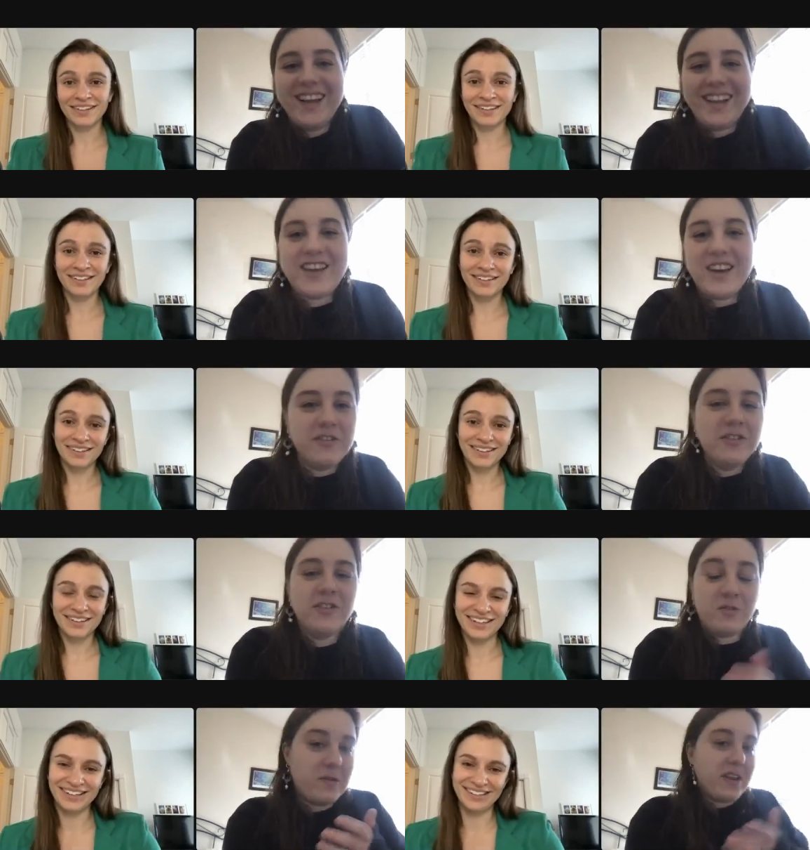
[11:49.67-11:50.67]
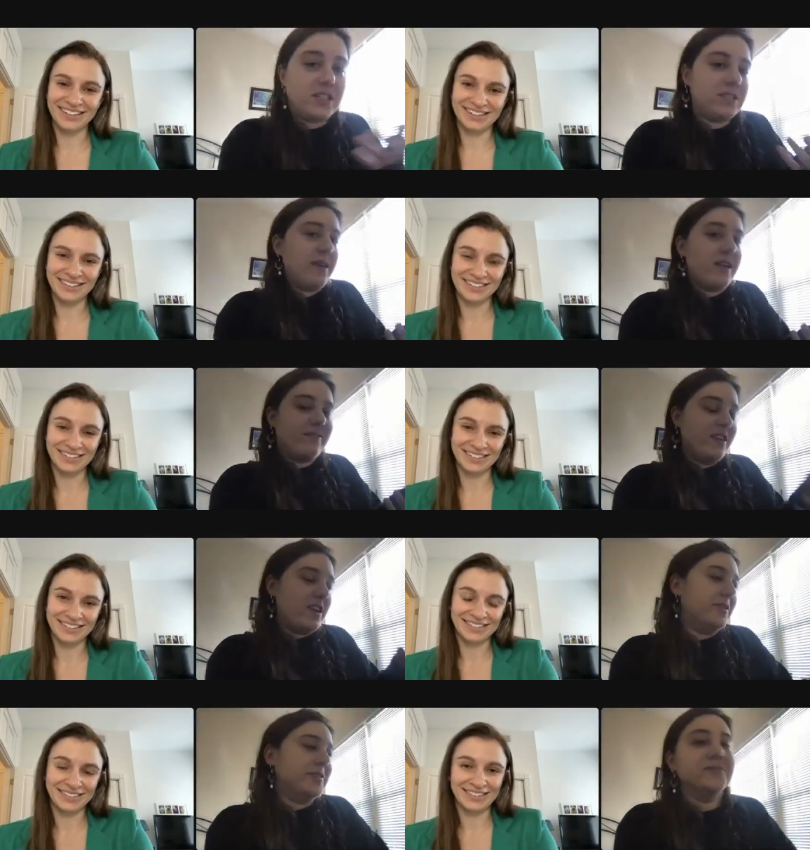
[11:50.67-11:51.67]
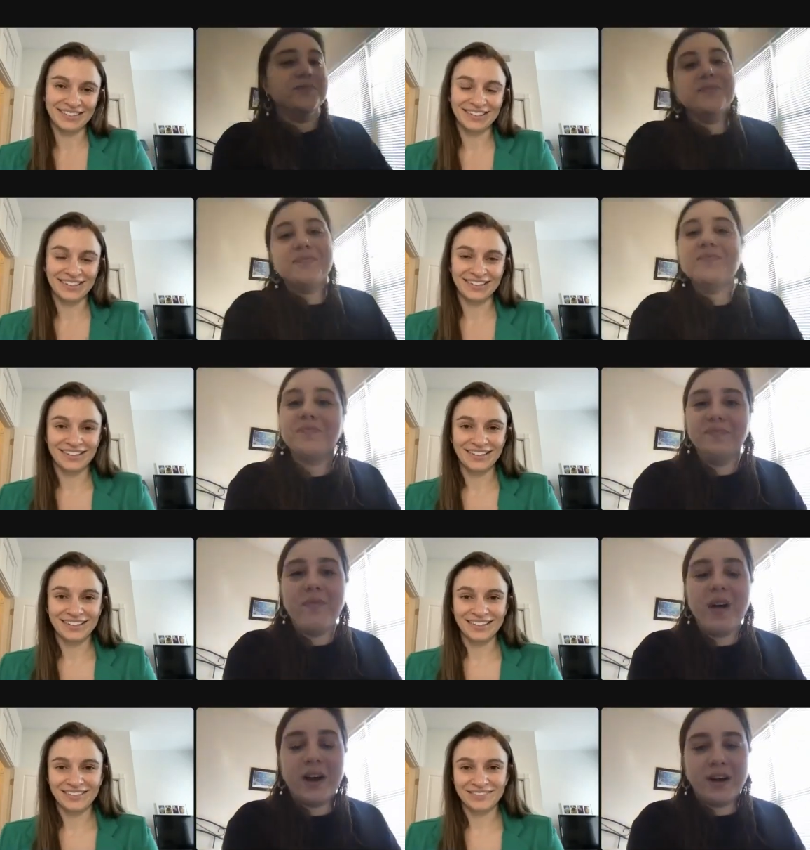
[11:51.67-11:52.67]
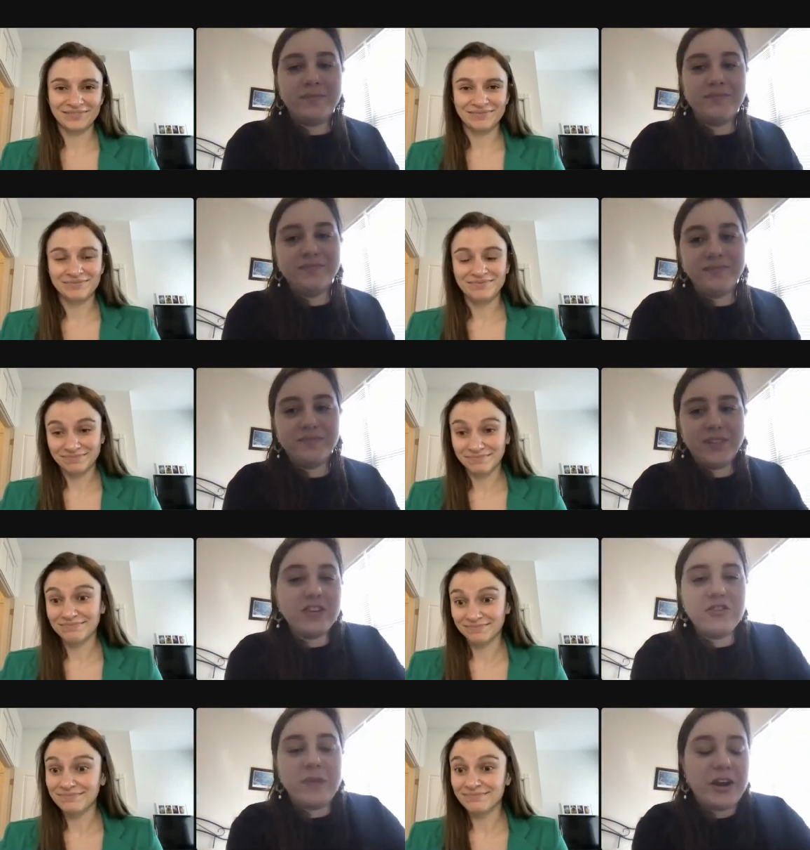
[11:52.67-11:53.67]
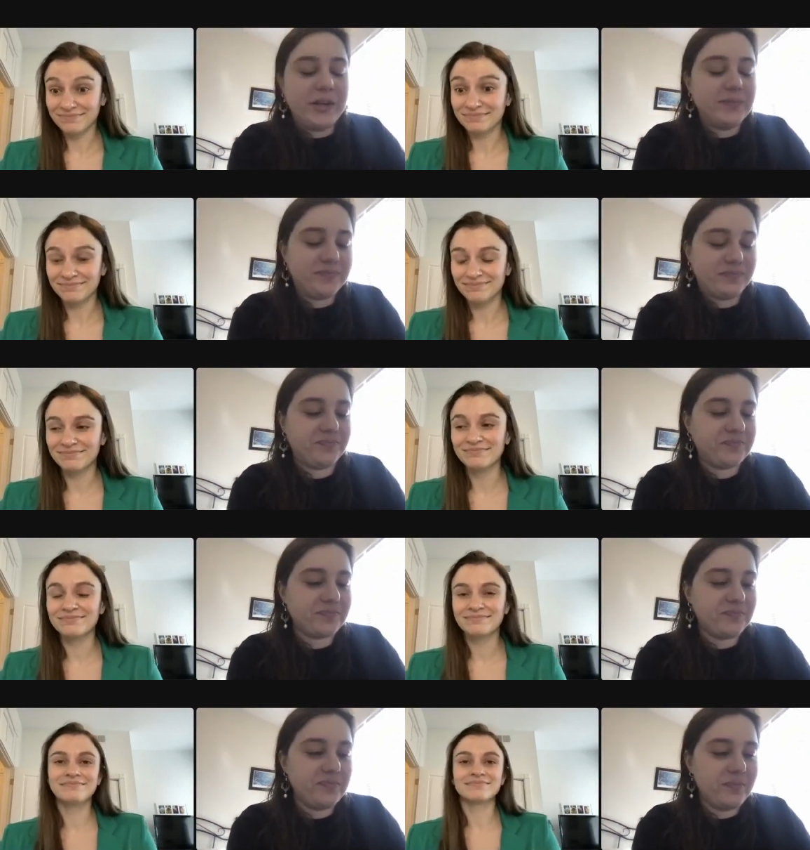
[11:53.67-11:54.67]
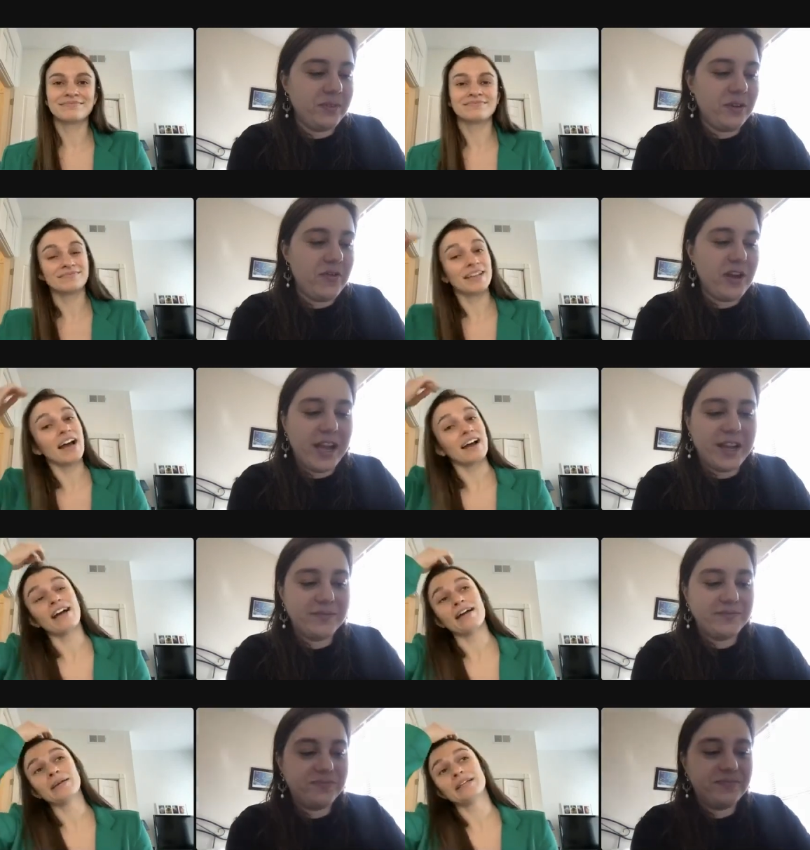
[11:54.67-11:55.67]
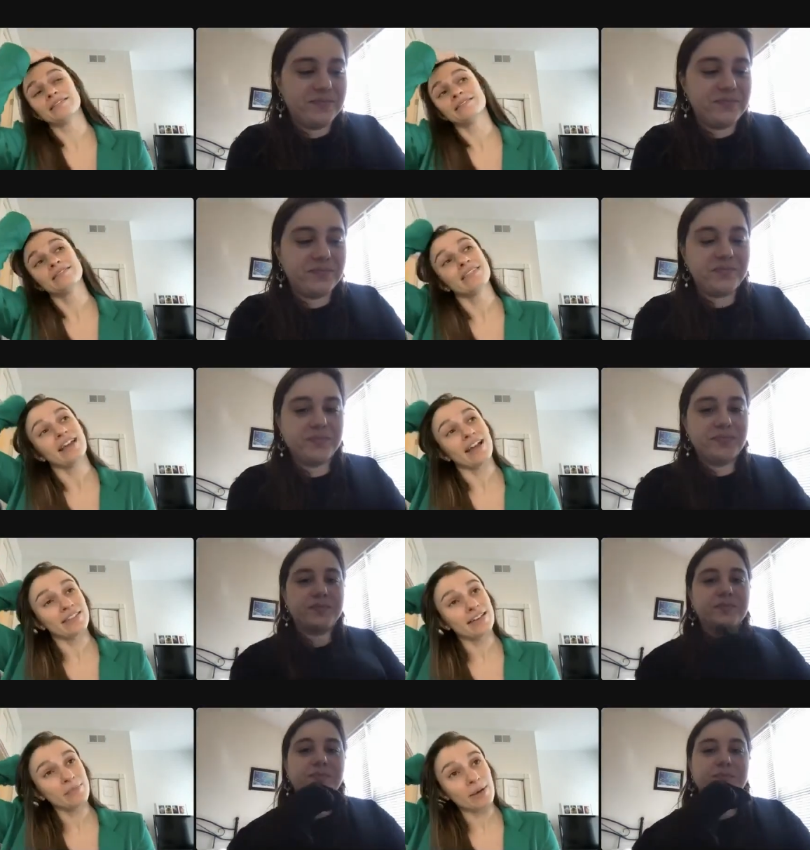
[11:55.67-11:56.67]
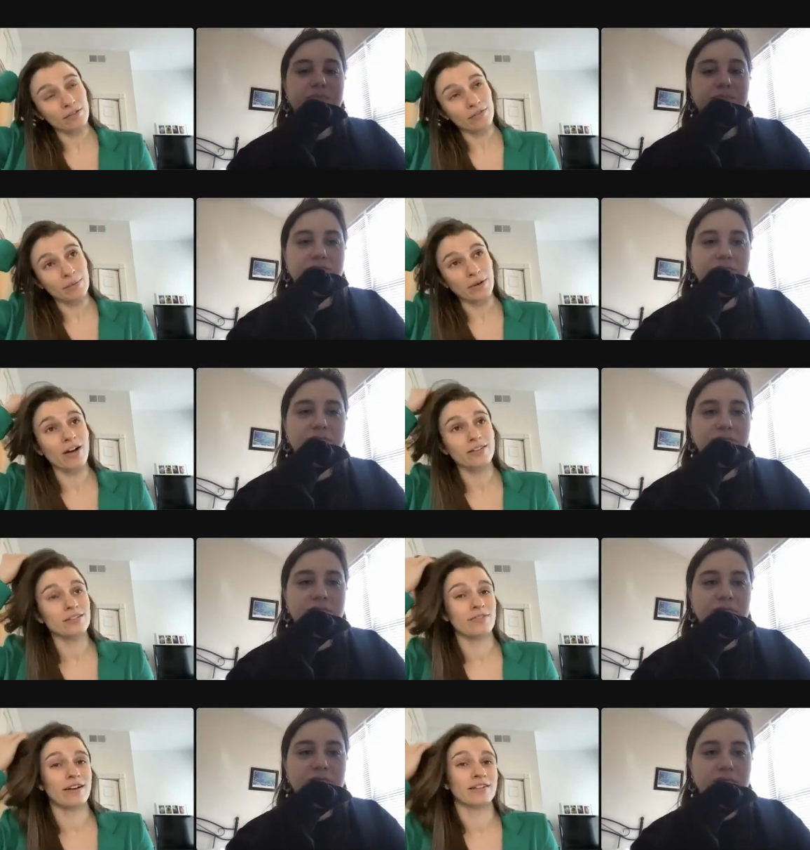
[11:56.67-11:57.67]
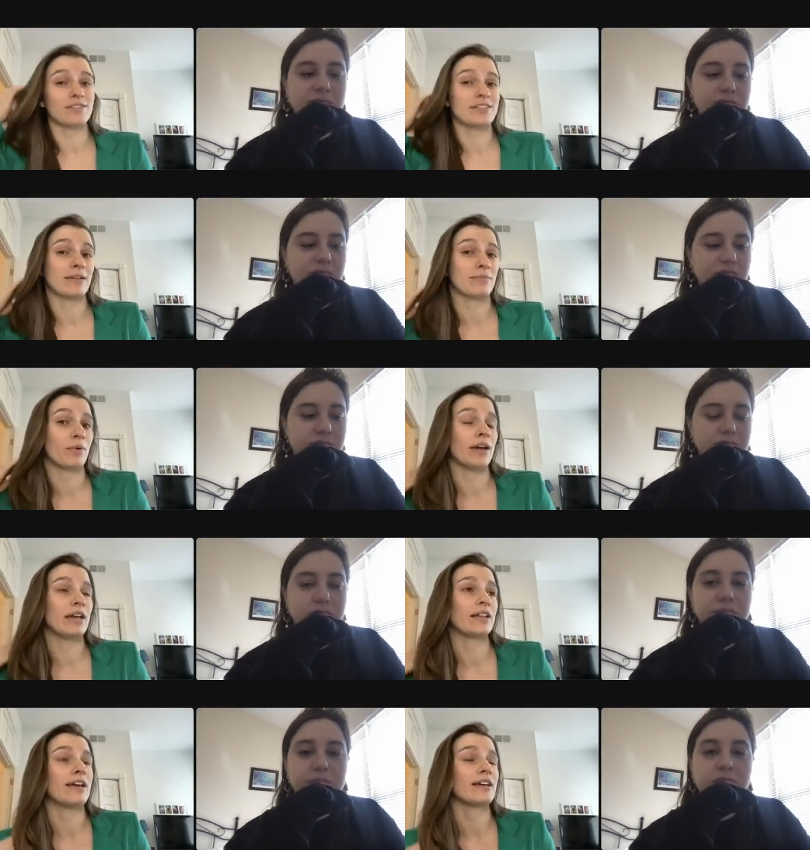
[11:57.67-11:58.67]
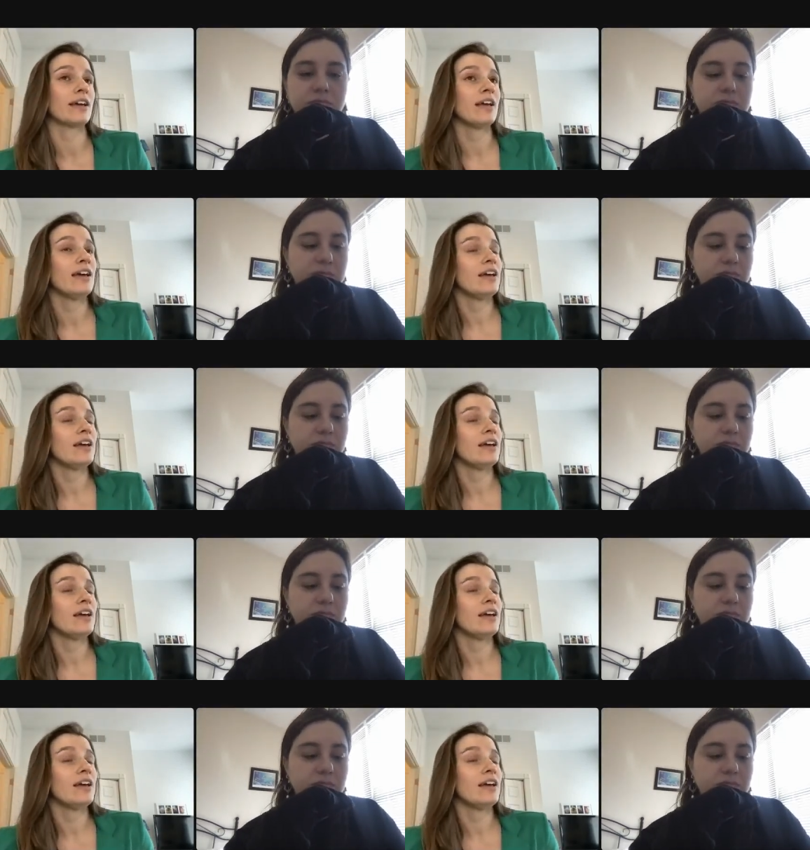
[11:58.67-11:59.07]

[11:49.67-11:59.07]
Speaker 1: you know or we could just make a video um telling you about it mm-hmm. okay yeah
Speaker 2: i mean and think about it from a cost effective standpoint like